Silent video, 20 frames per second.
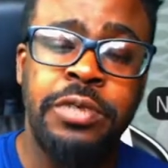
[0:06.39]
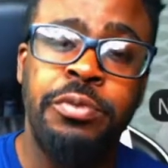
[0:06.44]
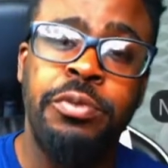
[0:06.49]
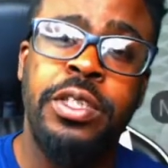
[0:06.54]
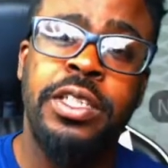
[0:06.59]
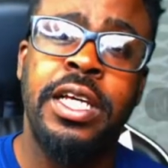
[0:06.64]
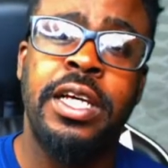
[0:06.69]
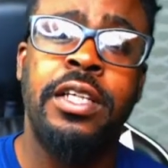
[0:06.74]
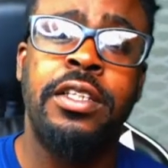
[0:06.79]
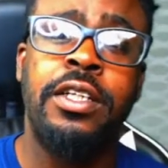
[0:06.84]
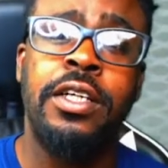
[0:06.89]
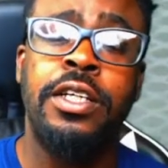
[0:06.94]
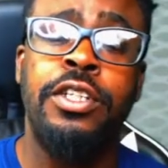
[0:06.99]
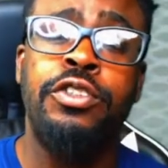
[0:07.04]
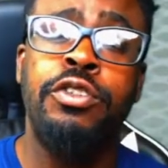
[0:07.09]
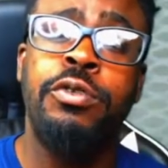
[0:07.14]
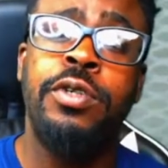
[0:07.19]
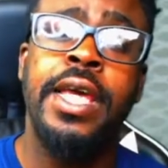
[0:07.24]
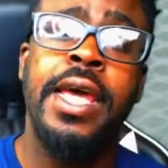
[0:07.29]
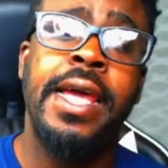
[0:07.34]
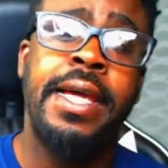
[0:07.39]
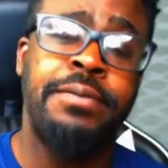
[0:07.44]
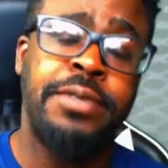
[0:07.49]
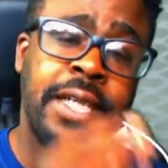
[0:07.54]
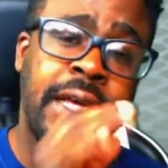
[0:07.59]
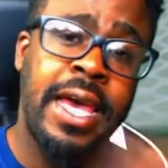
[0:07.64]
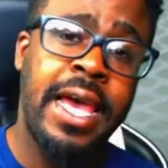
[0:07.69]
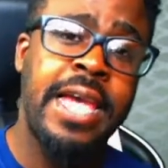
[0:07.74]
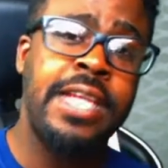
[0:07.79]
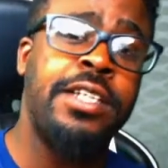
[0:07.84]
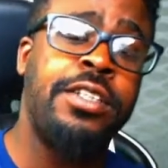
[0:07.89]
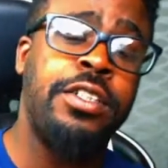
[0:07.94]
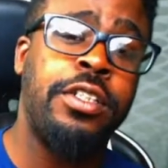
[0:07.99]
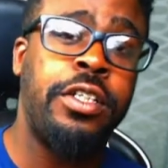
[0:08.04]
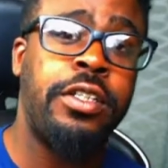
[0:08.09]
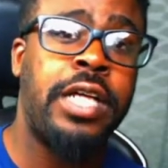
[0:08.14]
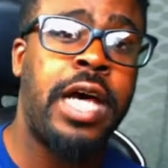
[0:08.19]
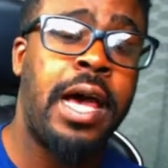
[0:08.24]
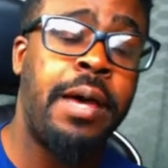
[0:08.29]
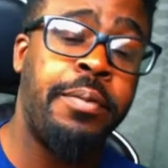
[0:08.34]
where we take a look at new games added to the
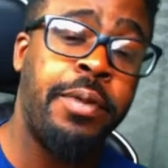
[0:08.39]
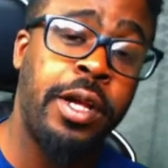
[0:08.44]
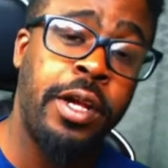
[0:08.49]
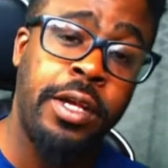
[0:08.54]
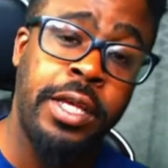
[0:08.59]
library,